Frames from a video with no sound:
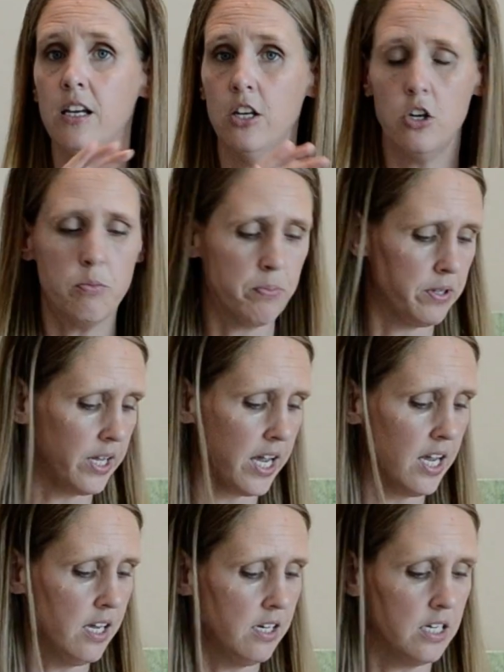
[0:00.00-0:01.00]
You
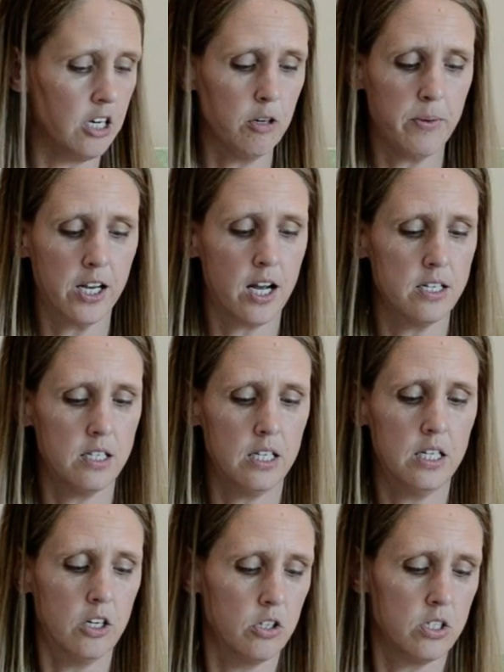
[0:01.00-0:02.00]
play Nearer My God to
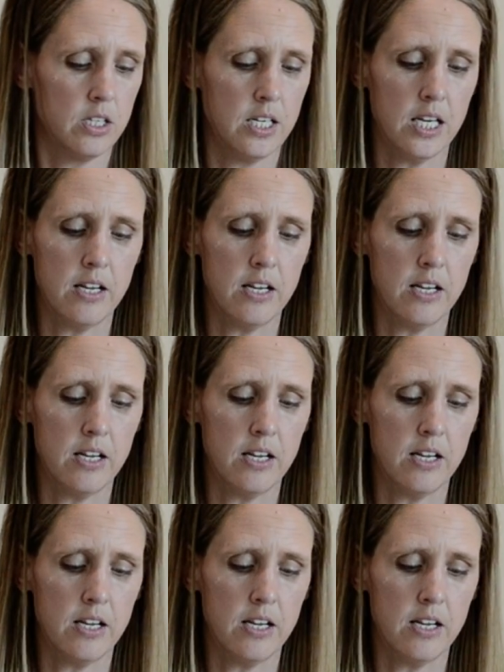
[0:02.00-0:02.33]
Thee, nearer to Thee,